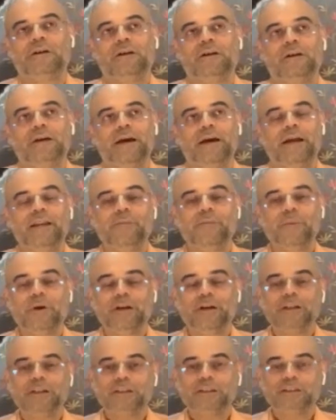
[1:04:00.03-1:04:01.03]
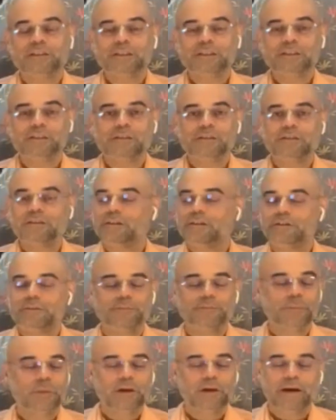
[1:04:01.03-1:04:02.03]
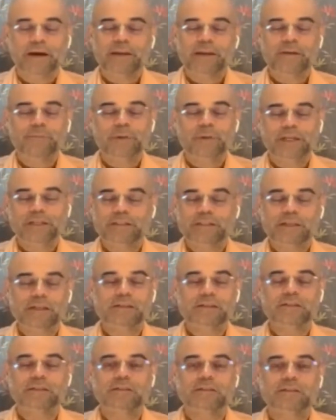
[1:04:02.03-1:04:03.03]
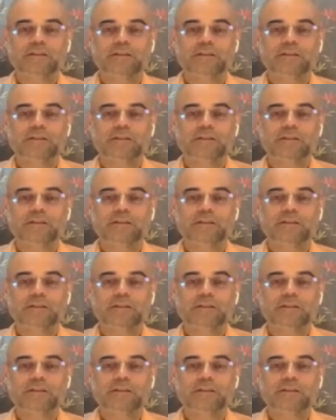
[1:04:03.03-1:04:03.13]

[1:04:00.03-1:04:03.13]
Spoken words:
Any benediction, any blessings,